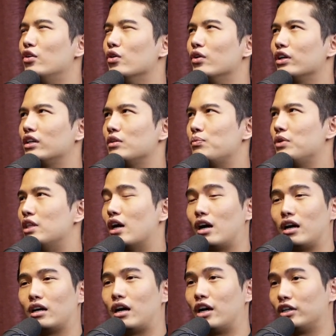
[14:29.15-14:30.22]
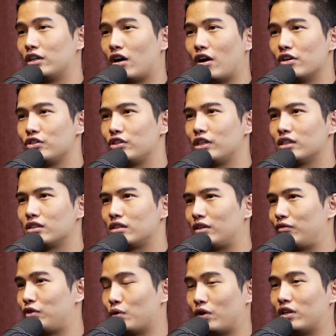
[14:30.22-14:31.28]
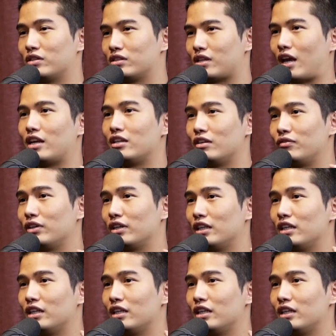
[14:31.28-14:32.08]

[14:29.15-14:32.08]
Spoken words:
it could be the unconscious, if you want to scientifically,